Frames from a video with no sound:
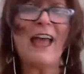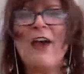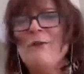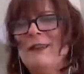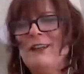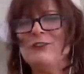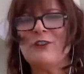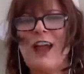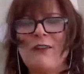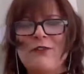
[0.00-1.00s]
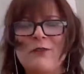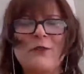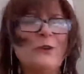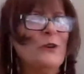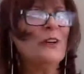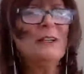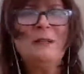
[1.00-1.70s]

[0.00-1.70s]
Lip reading: allow me to drive through.